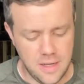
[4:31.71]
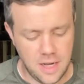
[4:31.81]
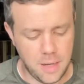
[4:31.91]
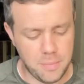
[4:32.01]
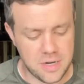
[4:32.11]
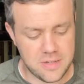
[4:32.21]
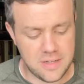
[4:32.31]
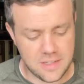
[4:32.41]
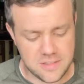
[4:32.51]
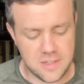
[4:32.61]
but it
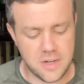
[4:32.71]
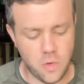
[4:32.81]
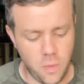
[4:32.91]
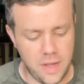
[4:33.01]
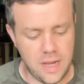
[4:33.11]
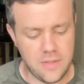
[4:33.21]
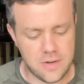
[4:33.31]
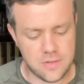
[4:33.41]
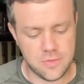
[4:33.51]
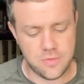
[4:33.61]
does it in a way that
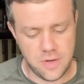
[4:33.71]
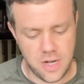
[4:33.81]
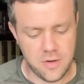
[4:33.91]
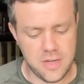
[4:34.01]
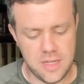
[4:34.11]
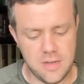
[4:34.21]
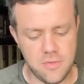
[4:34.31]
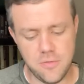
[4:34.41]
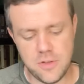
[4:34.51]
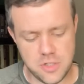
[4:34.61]
is very
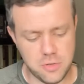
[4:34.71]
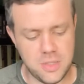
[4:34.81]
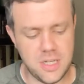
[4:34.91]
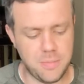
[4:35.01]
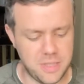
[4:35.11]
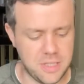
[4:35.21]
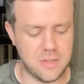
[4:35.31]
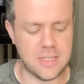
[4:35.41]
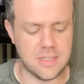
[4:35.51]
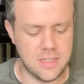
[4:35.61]
visually
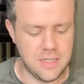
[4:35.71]
appealing.